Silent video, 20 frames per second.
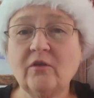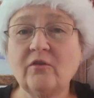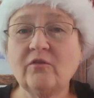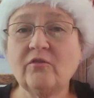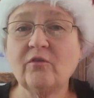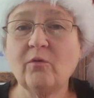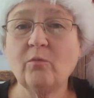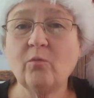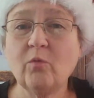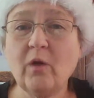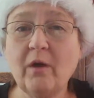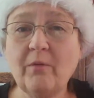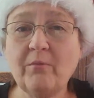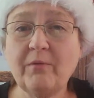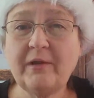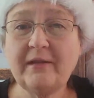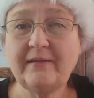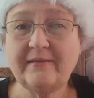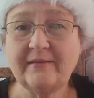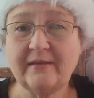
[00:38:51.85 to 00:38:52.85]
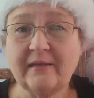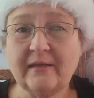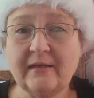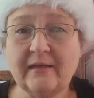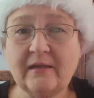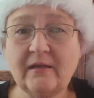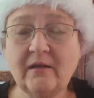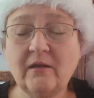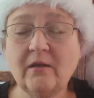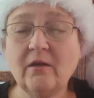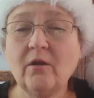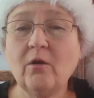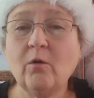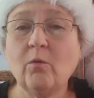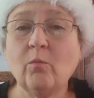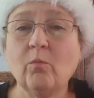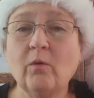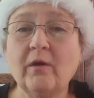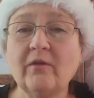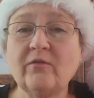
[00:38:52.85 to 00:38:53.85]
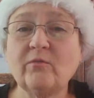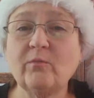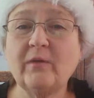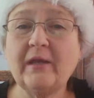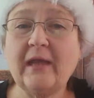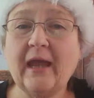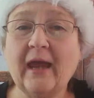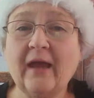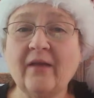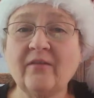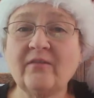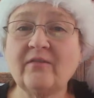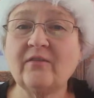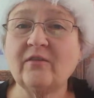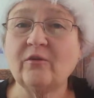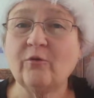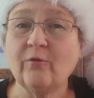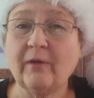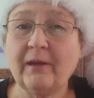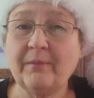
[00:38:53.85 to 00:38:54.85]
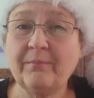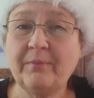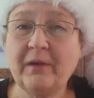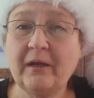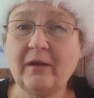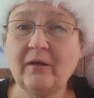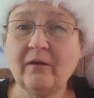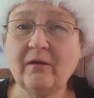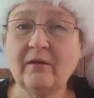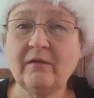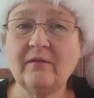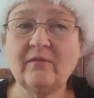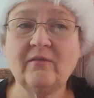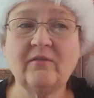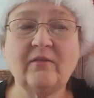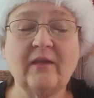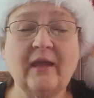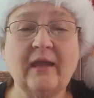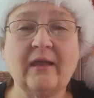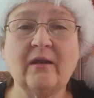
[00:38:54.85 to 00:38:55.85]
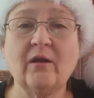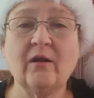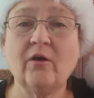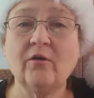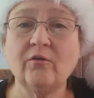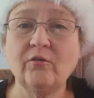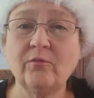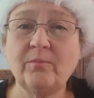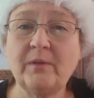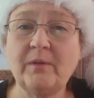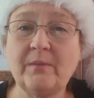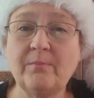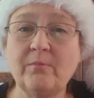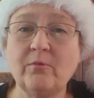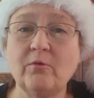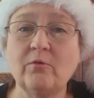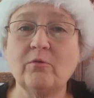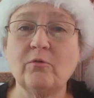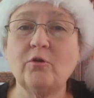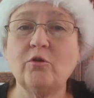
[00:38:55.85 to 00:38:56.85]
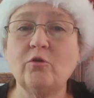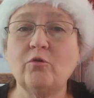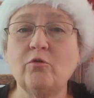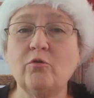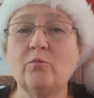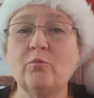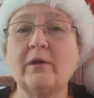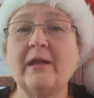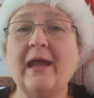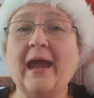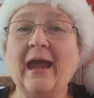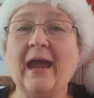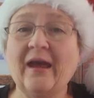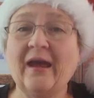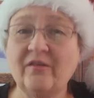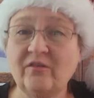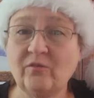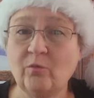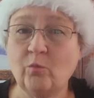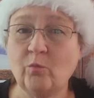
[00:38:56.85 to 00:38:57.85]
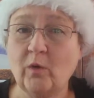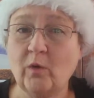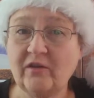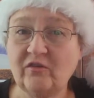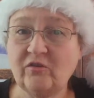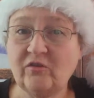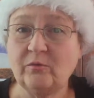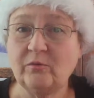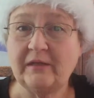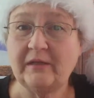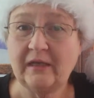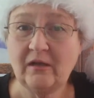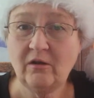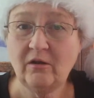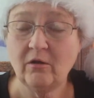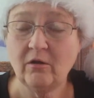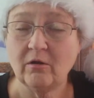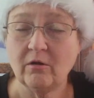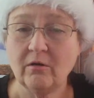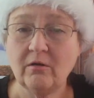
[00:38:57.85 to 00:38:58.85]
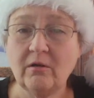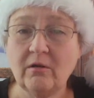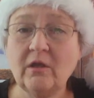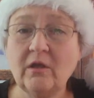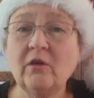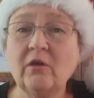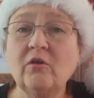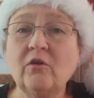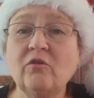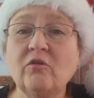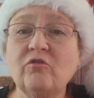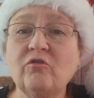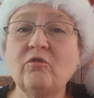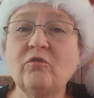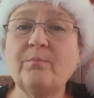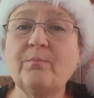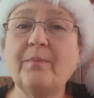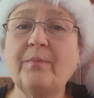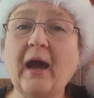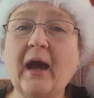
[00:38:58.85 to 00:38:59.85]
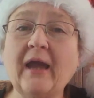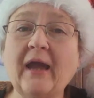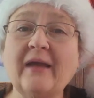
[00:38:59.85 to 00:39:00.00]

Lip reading: So what we did was we asked the grandparents and other people who would ask what to get her to buy